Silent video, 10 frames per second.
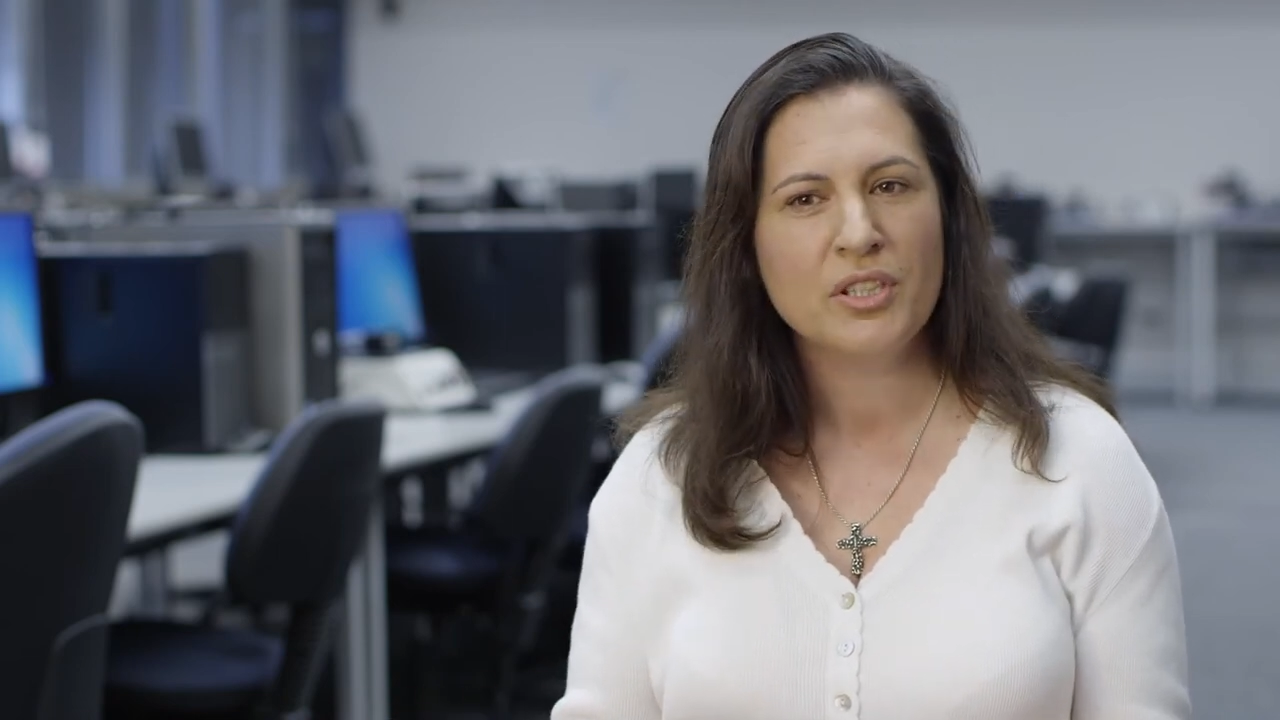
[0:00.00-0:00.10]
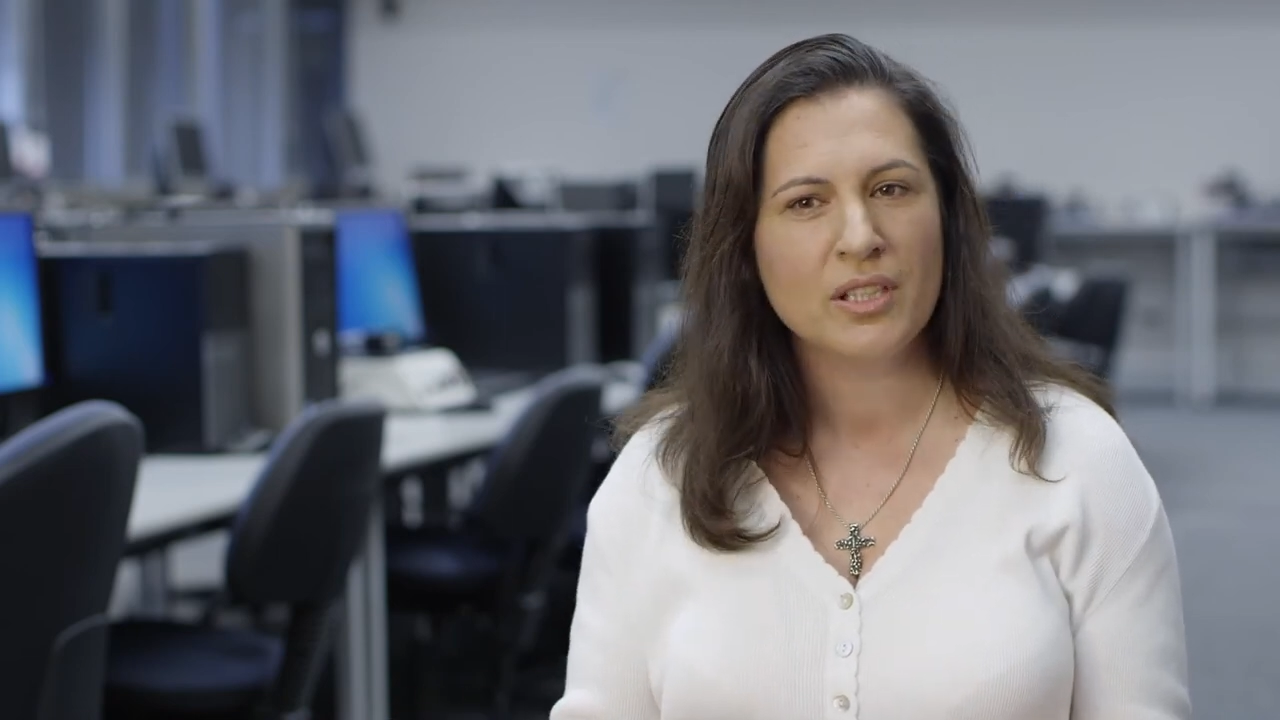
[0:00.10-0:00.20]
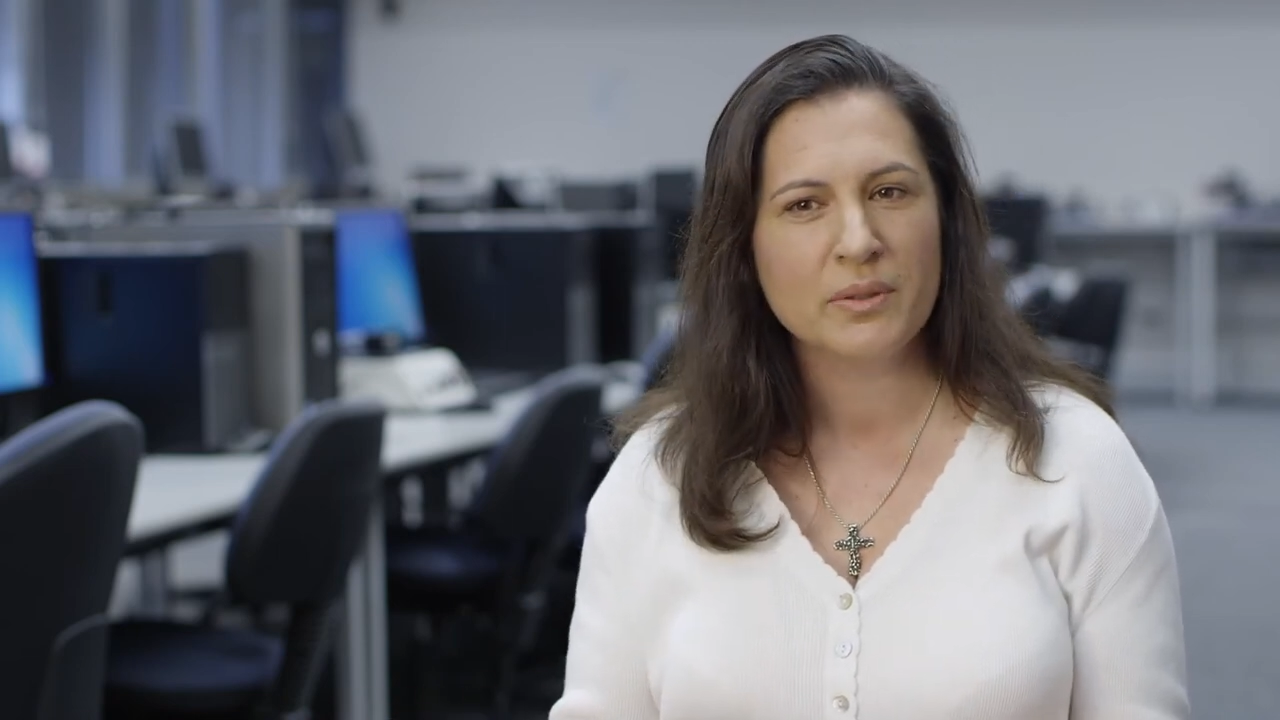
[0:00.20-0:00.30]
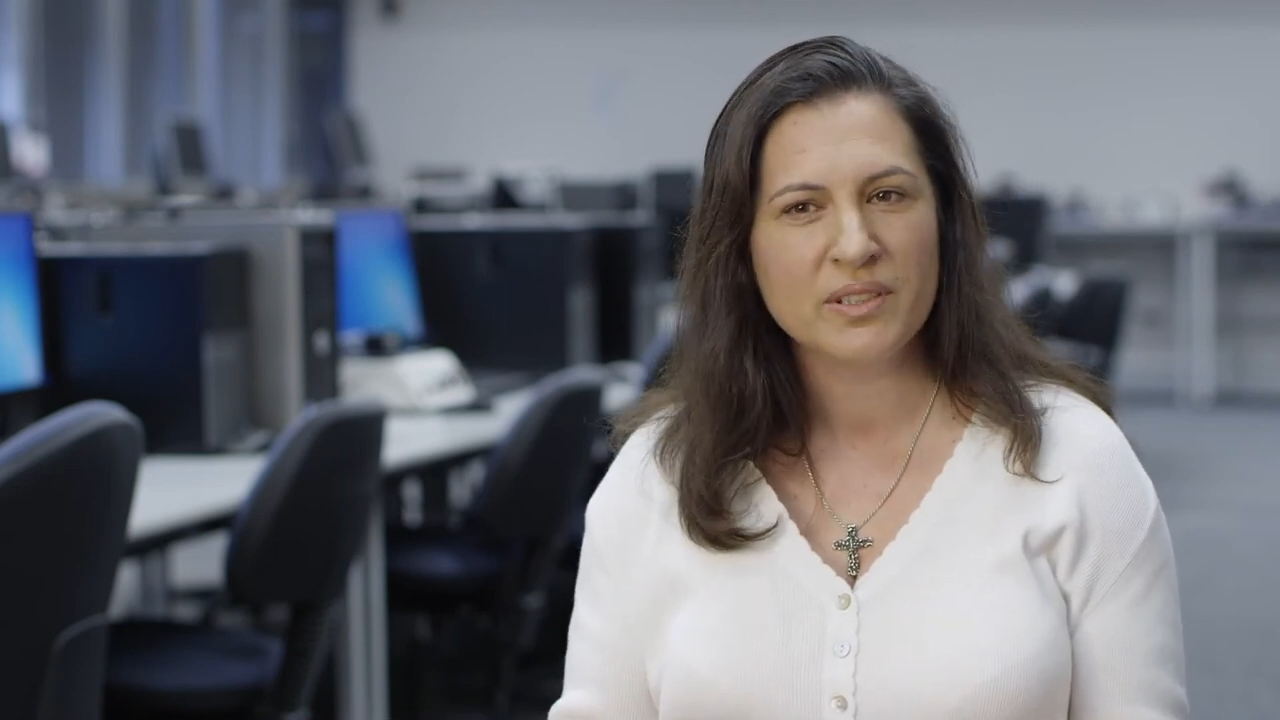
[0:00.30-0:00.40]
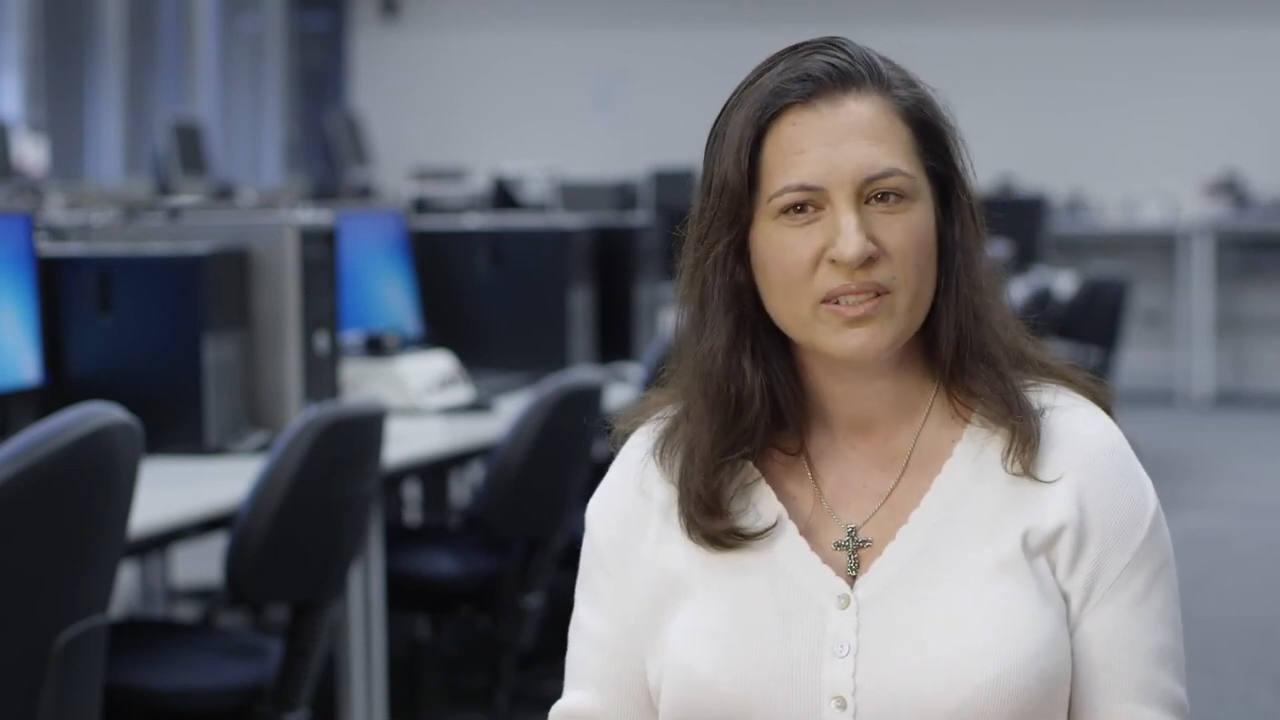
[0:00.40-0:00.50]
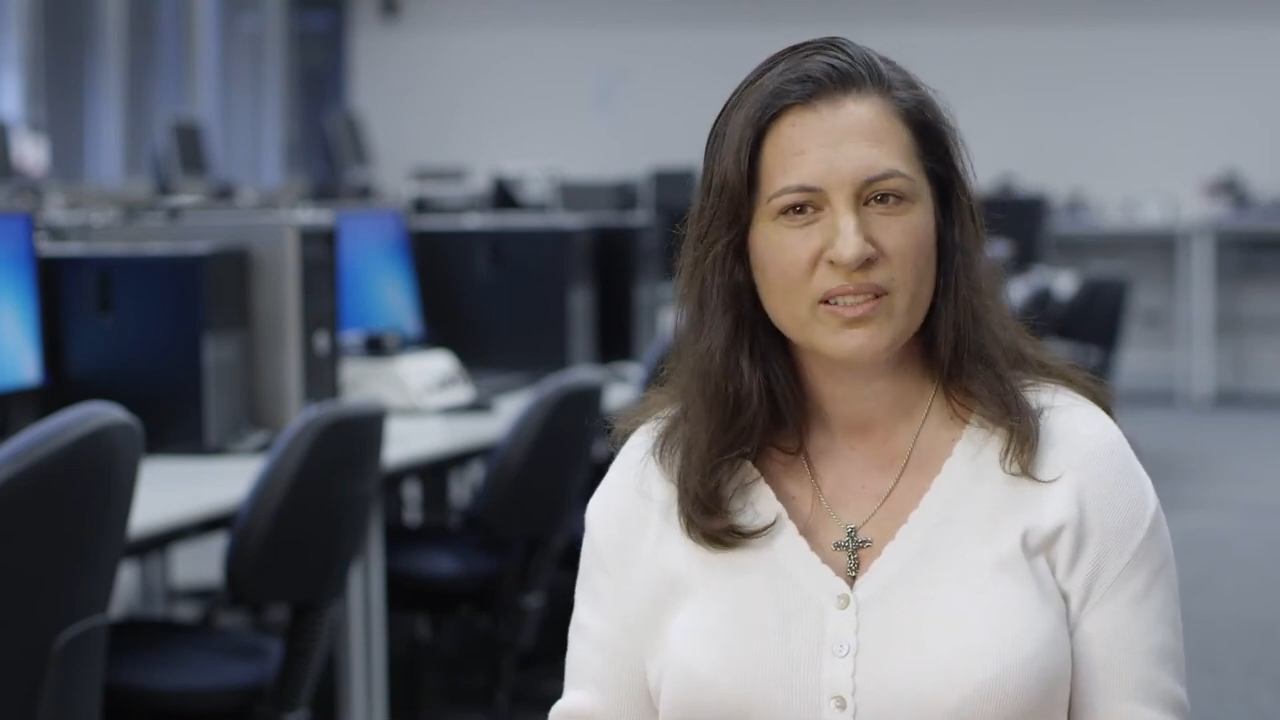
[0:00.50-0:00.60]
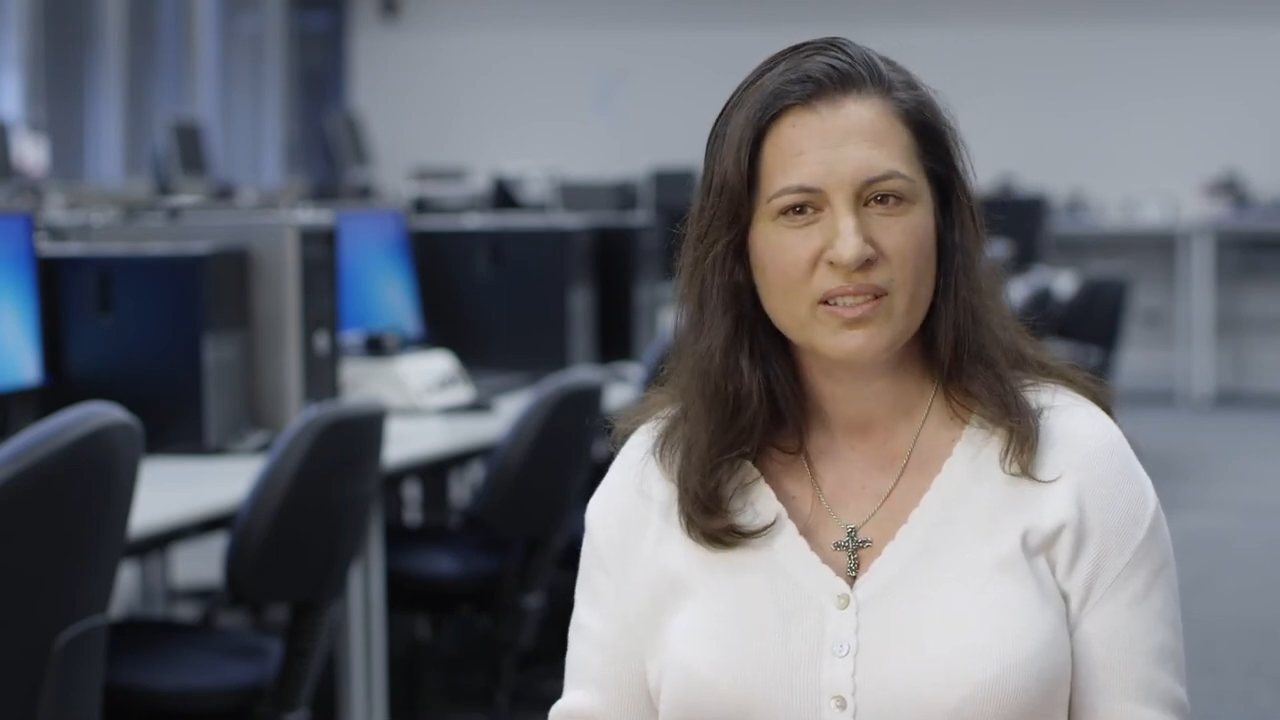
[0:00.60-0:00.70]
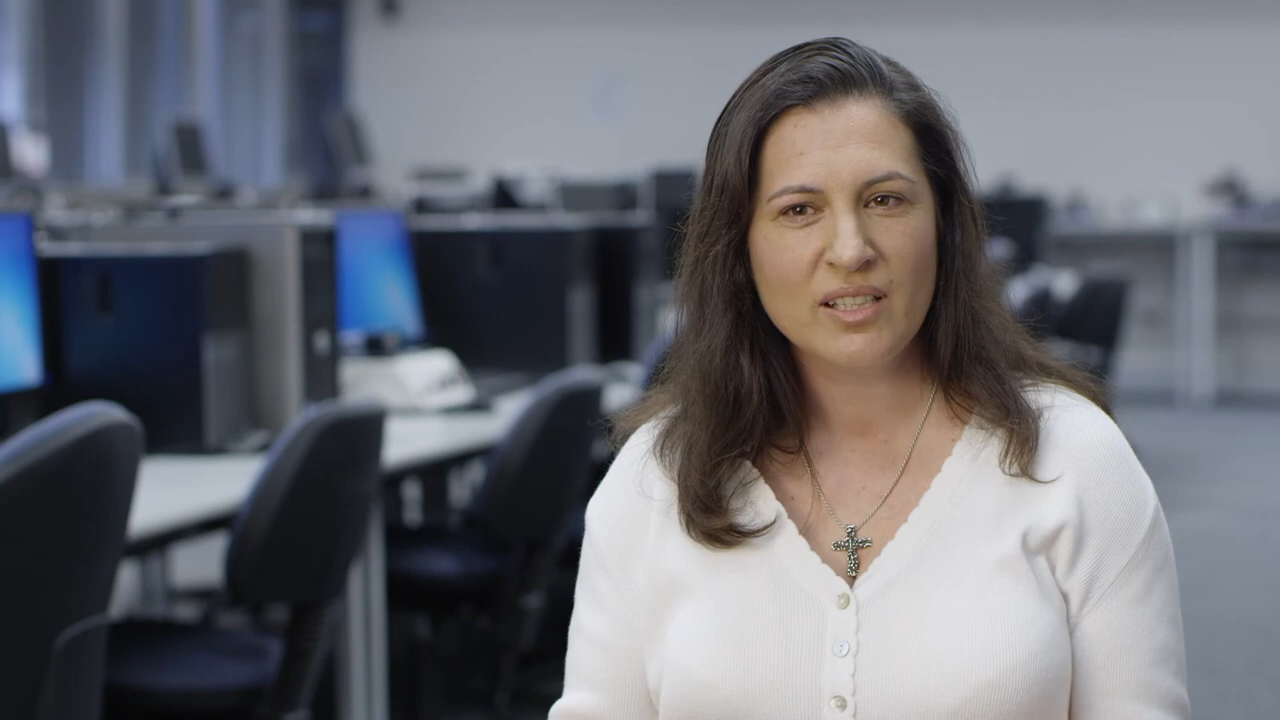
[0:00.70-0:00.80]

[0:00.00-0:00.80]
know it,